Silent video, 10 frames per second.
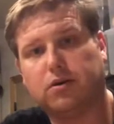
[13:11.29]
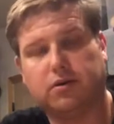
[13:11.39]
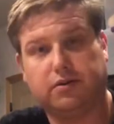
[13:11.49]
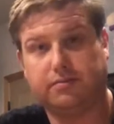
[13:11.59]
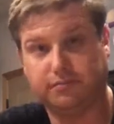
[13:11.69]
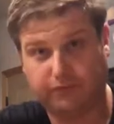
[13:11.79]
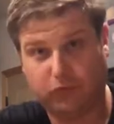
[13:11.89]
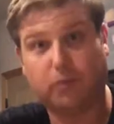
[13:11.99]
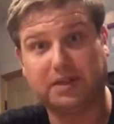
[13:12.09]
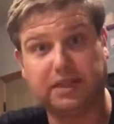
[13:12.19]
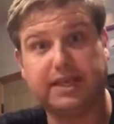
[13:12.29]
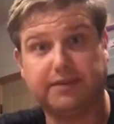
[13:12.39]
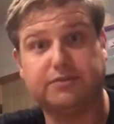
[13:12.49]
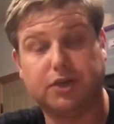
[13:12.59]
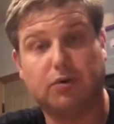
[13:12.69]
or before we
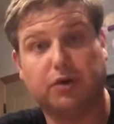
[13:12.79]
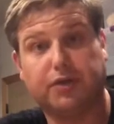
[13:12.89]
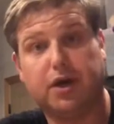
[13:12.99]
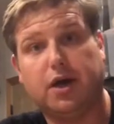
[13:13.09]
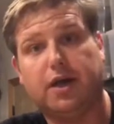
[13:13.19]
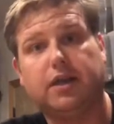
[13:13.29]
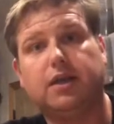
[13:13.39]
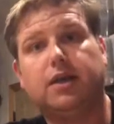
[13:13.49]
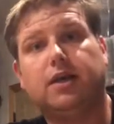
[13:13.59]
leave to go on the hunt,